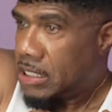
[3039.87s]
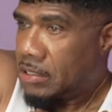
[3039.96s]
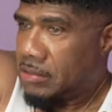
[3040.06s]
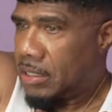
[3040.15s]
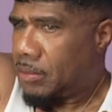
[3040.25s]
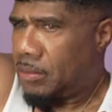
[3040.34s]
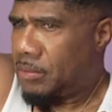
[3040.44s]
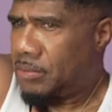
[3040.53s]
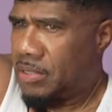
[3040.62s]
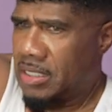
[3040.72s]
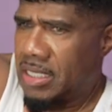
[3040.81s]
I was like, well,
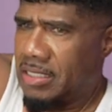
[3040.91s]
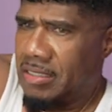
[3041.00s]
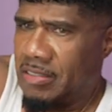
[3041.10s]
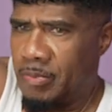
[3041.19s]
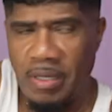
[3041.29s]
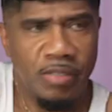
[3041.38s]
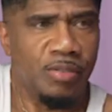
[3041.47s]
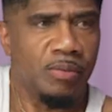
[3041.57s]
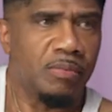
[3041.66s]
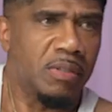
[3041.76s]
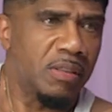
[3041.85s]
he's got this
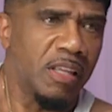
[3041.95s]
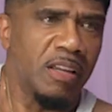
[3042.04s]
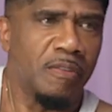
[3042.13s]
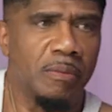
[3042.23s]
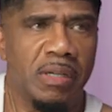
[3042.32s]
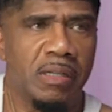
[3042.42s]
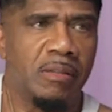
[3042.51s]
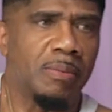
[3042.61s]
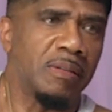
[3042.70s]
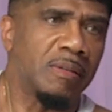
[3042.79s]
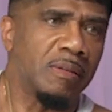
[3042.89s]
special thing for me, yeah. a
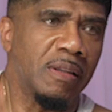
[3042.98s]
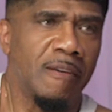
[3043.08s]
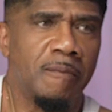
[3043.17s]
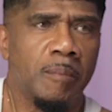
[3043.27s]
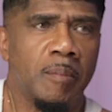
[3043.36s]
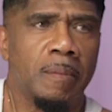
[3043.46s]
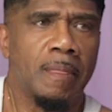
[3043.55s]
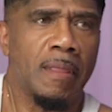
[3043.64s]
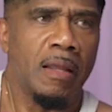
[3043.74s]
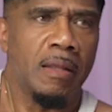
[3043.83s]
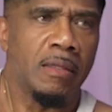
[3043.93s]
special gift.
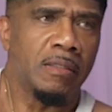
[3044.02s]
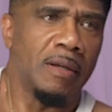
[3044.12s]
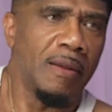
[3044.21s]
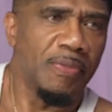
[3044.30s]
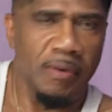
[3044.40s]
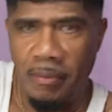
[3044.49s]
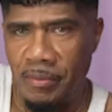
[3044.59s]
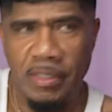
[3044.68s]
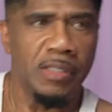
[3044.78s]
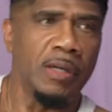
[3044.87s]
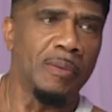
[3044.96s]
So I thought
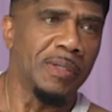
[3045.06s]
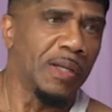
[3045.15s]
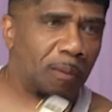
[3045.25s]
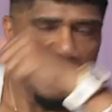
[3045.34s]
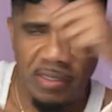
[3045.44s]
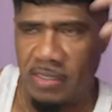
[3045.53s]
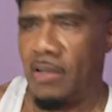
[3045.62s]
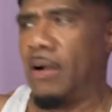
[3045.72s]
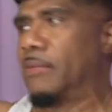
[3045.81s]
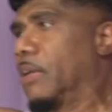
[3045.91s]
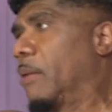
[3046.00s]
when you know when he opened his
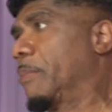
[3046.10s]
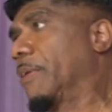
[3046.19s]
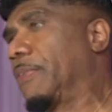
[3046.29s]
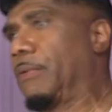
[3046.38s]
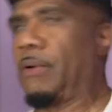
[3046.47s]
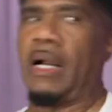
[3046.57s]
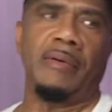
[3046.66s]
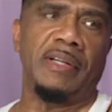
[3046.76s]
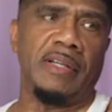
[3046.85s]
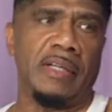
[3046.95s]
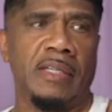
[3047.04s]
arms, it's gonna be a
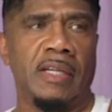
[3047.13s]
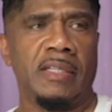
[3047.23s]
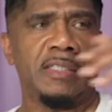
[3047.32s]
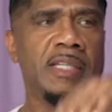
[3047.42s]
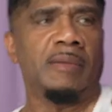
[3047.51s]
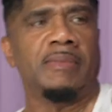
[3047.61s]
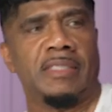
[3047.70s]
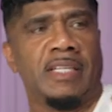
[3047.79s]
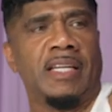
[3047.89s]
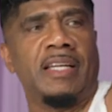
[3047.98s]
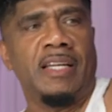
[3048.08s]
Ferrari. Or, yeah,
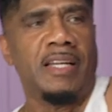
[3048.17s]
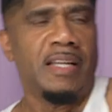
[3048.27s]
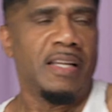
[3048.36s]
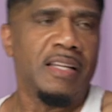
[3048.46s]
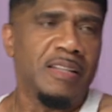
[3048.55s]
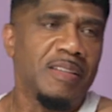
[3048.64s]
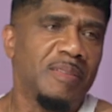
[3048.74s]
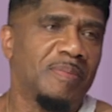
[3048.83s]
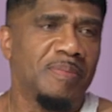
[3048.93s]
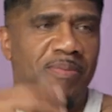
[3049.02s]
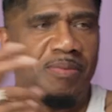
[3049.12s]
yeah, like,
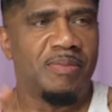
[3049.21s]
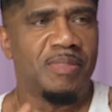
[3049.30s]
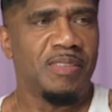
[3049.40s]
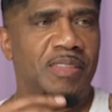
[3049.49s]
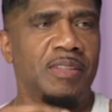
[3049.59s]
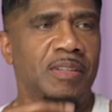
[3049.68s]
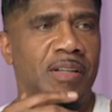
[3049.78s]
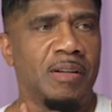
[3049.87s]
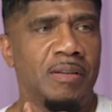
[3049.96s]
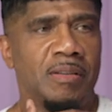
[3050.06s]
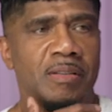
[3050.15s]
you, you
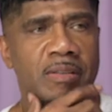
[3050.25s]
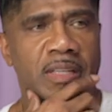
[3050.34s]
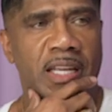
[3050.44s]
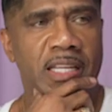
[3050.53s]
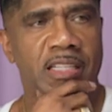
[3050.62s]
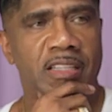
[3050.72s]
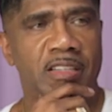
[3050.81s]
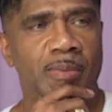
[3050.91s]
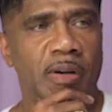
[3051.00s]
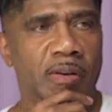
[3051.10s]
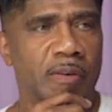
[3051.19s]
know, you can't get this
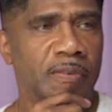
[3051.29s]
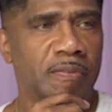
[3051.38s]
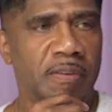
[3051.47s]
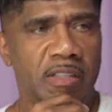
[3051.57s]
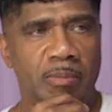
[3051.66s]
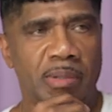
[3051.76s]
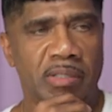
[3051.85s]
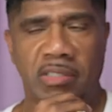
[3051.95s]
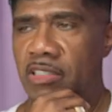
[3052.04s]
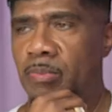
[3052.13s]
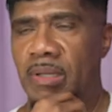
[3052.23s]
smirk off your face about
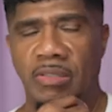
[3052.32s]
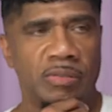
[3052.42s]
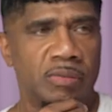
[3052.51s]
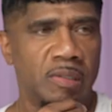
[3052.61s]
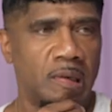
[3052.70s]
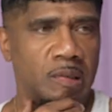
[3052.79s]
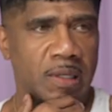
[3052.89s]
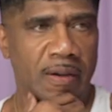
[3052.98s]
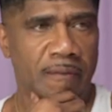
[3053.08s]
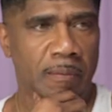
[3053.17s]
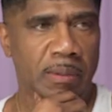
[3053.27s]
this special song you
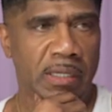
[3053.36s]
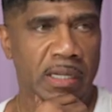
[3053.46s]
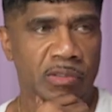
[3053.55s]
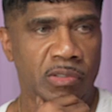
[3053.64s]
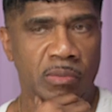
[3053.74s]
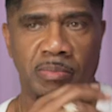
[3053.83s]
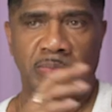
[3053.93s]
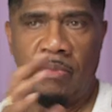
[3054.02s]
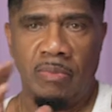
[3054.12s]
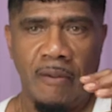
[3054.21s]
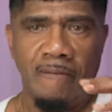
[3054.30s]
got for me that you
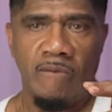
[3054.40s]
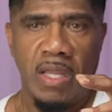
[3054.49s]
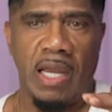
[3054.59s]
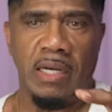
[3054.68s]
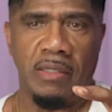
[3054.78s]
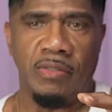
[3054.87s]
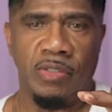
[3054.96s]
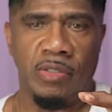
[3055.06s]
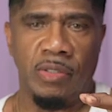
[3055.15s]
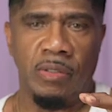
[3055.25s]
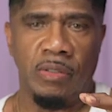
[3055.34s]
had this
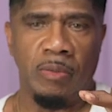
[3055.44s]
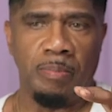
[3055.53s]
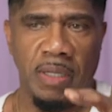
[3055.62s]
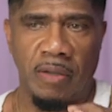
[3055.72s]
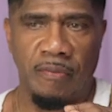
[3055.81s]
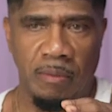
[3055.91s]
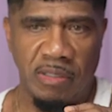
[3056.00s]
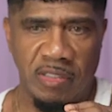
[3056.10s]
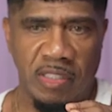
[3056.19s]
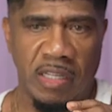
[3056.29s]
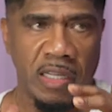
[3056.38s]
dude you picked from
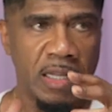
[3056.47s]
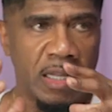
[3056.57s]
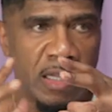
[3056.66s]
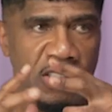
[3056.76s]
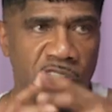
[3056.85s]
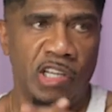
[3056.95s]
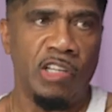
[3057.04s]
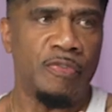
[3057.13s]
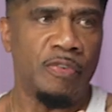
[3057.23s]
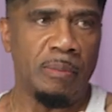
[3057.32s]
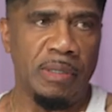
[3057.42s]
his thing
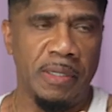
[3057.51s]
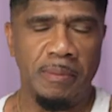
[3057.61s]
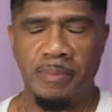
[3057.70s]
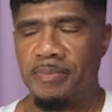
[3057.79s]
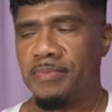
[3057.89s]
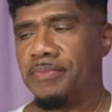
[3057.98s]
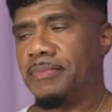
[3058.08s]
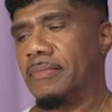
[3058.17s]
just for me. Yeah.